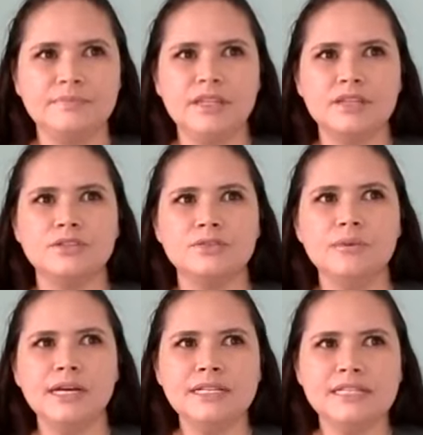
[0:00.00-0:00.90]
So
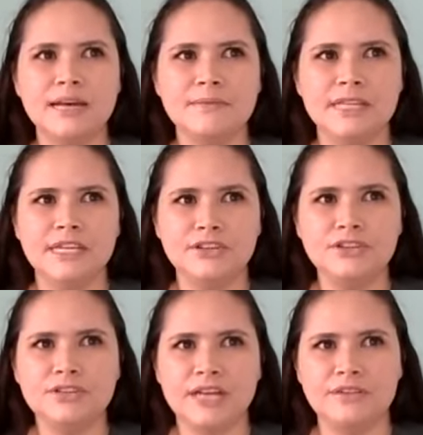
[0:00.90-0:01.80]
what is something you
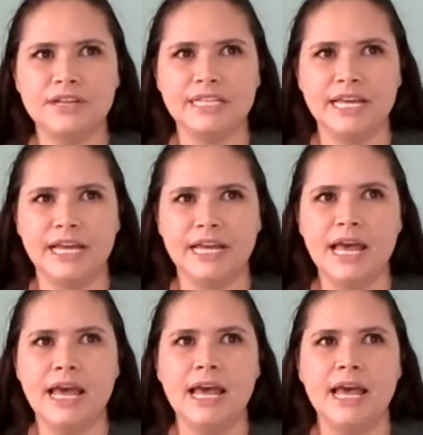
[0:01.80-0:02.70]
do every day
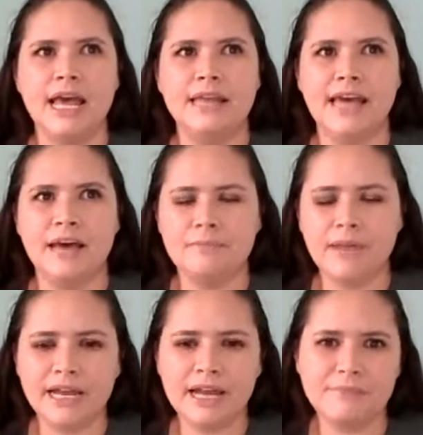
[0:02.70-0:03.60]
that
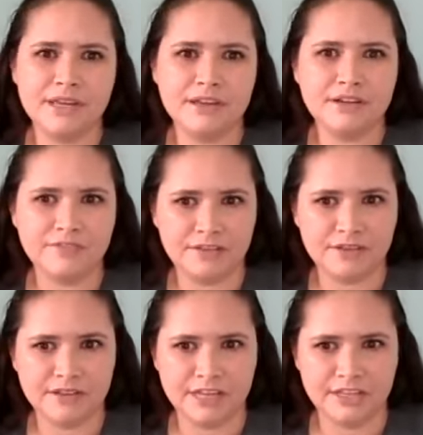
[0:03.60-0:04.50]
might not be your
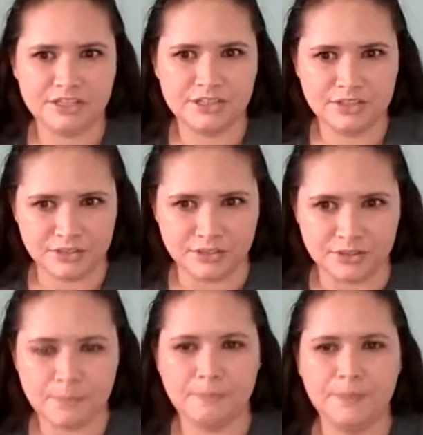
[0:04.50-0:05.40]
favorite thing to
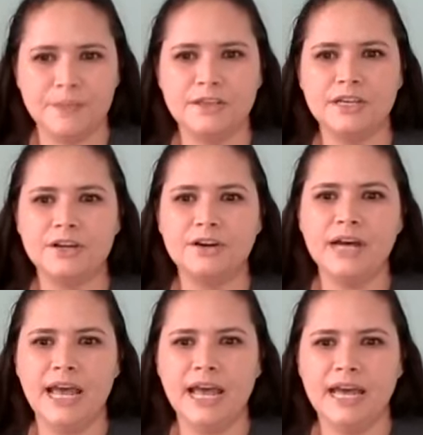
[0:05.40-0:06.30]
do? You can go
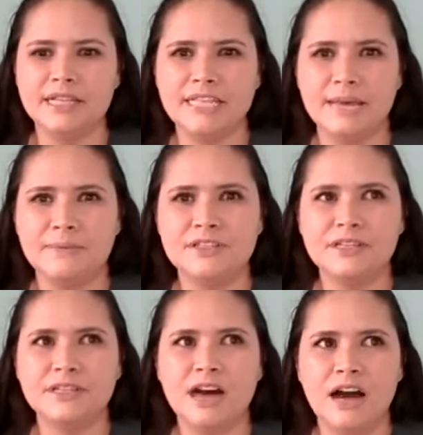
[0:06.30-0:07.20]
ahead and type into
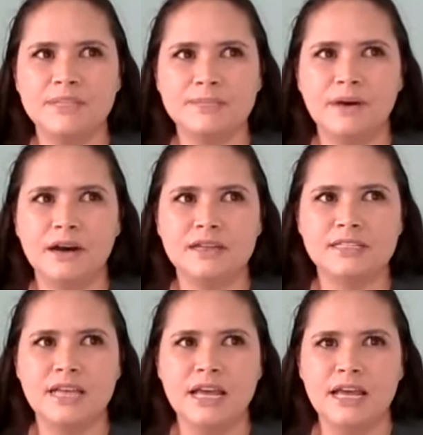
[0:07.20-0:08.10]
the comments
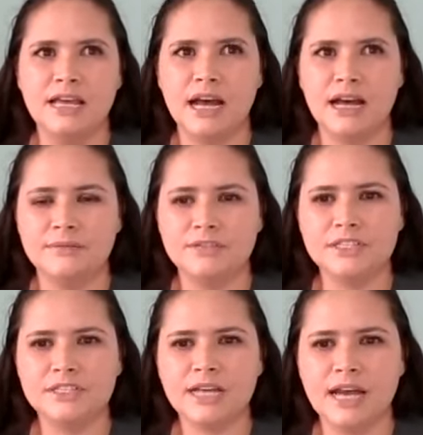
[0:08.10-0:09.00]
box
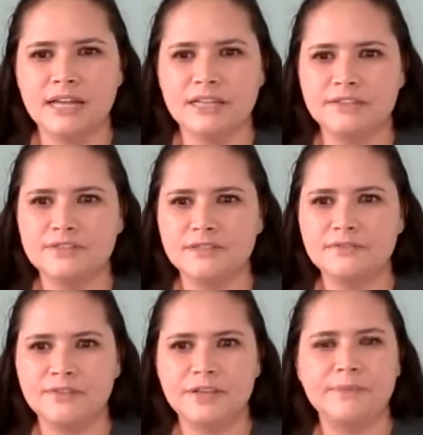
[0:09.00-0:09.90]
just to kind of give some
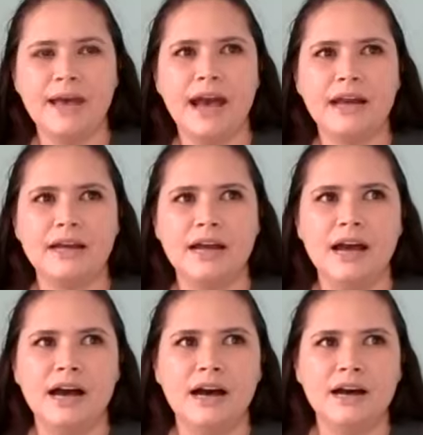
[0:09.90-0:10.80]
feedback
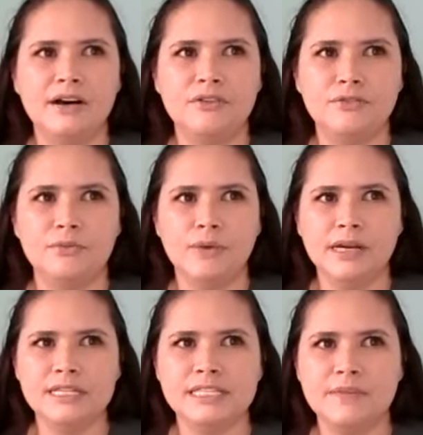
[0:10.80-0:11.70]
of
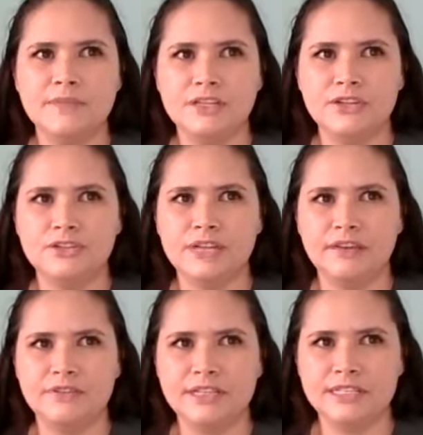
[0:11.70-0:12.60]
what is something you do
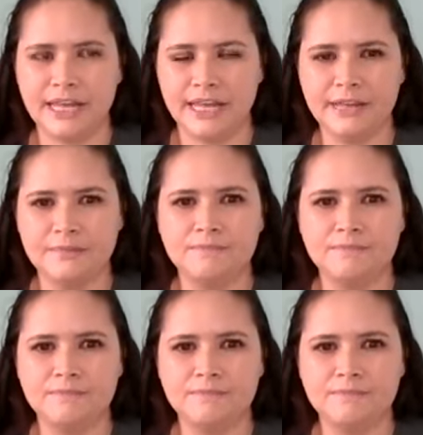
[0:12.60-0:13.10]
every day